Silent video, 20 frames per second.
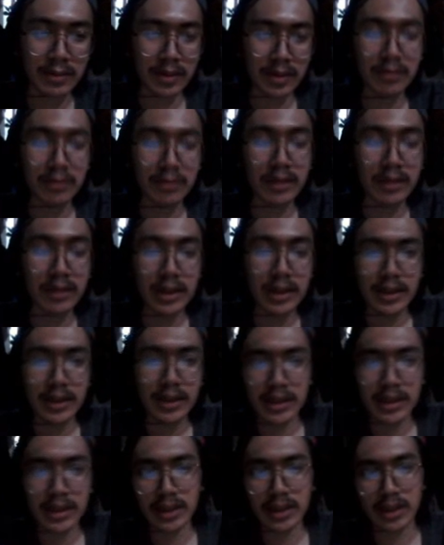of
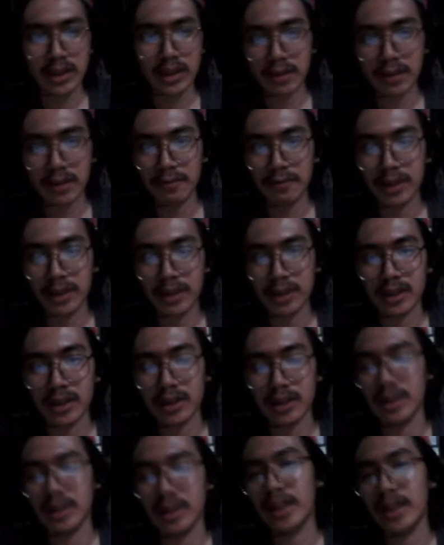shift register.